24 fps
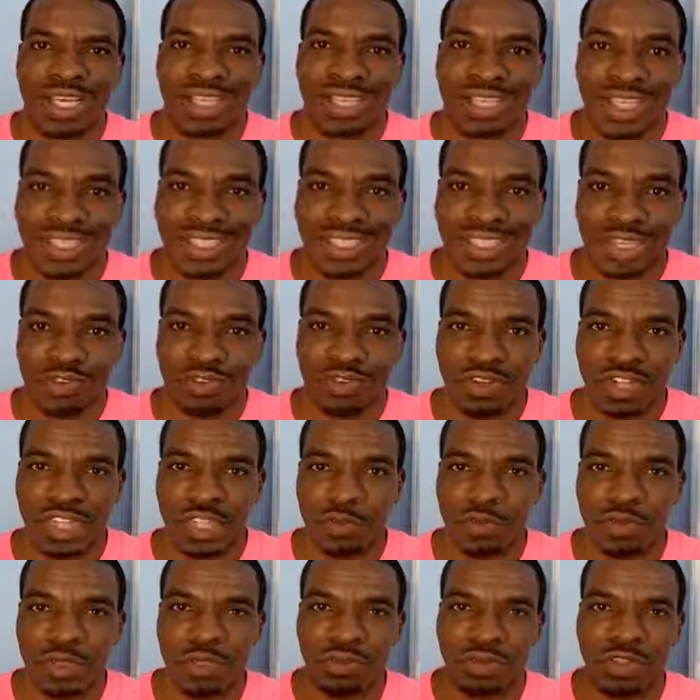That's it for this
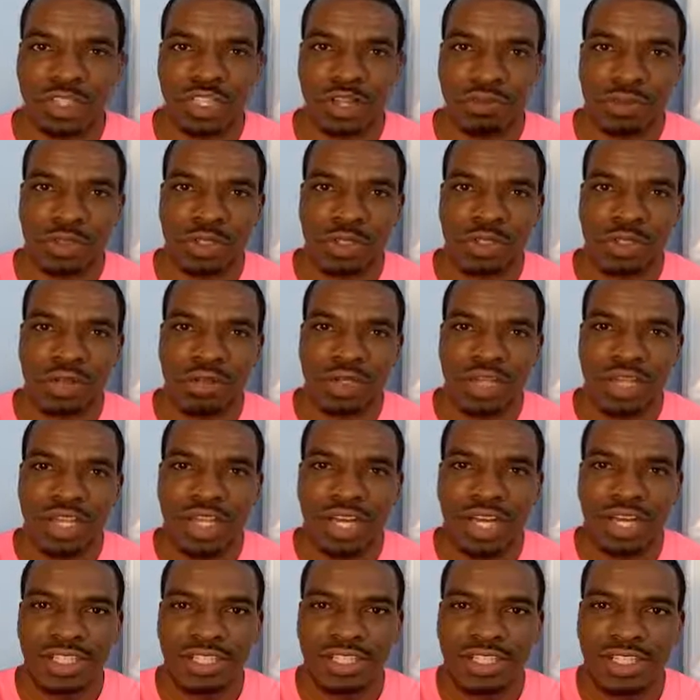specific episode.
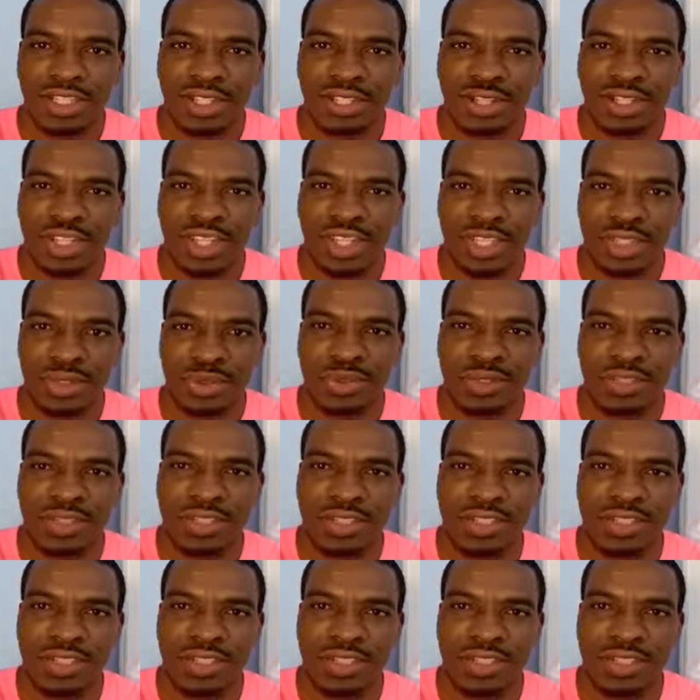I'll see you in the next one.